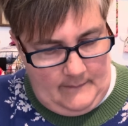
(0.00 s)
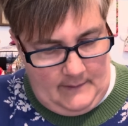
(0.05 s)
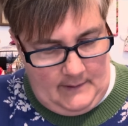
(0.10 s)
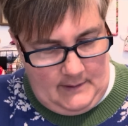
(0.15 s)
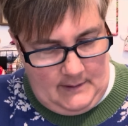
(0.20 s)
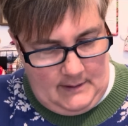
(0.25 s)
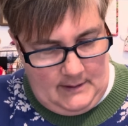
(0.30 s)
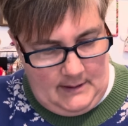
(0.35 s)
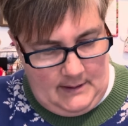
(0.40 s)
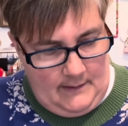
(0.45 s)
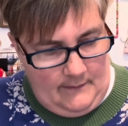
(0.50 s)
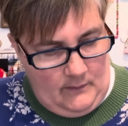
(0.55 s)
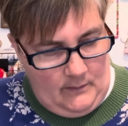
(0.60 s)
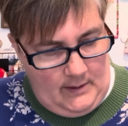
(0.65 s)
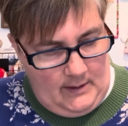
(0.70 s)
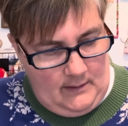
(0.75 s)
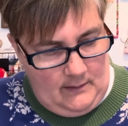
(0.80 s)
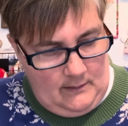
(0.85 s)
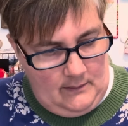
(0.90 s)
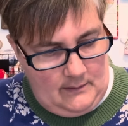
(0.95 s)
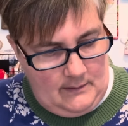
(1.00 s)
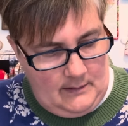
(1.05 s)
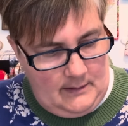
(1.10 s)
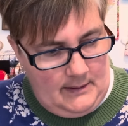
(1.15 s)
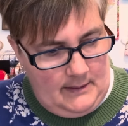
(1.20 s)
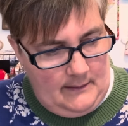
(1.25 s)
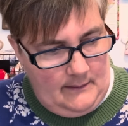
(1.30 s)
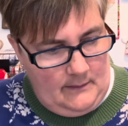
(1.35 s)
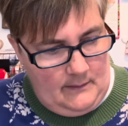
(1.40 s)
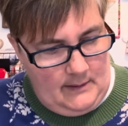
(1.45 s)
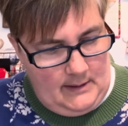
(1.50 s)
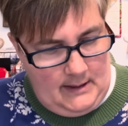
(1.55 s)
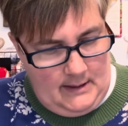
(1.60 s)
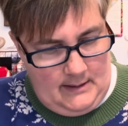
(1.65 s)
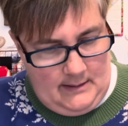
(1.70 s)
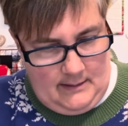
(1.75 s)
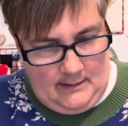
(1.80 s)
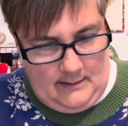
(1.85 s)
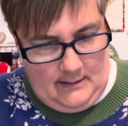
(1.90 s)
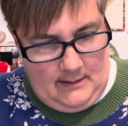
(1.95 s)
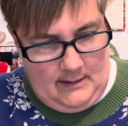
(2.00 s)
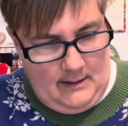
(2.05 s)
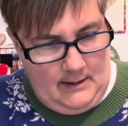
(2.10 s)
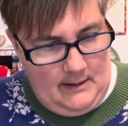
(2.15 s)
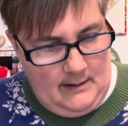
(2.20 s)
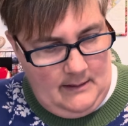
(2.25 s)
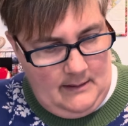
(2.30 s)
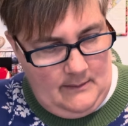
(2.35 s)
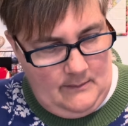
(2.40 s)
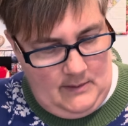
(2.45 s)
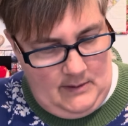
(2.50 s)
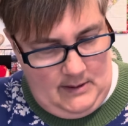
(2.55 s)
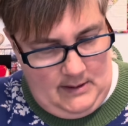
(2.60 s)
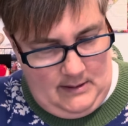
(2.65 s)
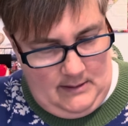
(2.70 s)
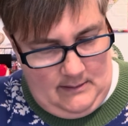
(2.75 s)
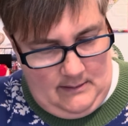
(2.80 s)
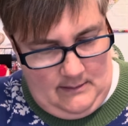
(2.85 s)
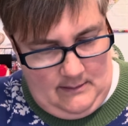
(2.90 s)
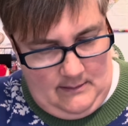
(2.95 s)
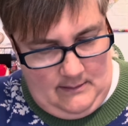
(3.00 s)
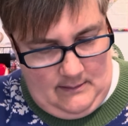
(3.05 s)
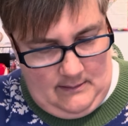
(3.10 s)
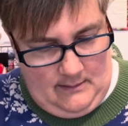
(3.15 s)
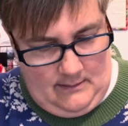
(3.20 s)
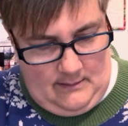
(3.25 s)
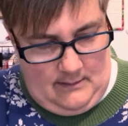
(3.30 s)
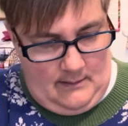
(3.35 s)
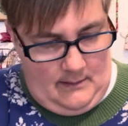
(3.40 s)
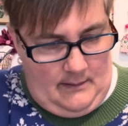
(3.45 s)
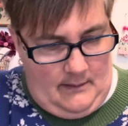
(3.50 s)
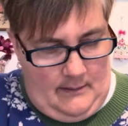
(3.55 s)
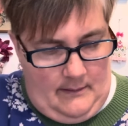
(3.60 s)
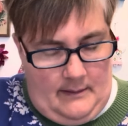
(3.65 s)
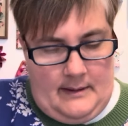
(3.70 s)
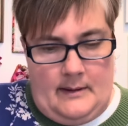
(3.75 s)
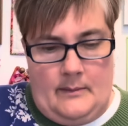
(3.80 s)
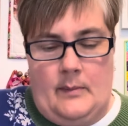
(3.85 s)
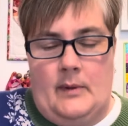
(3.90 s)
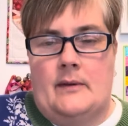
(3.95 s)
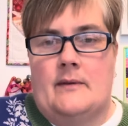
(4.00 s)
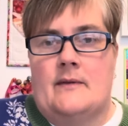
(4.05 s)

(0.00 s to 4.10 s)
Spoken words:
Just have a wee look and see what else is in here that might... Oh, there's a bit of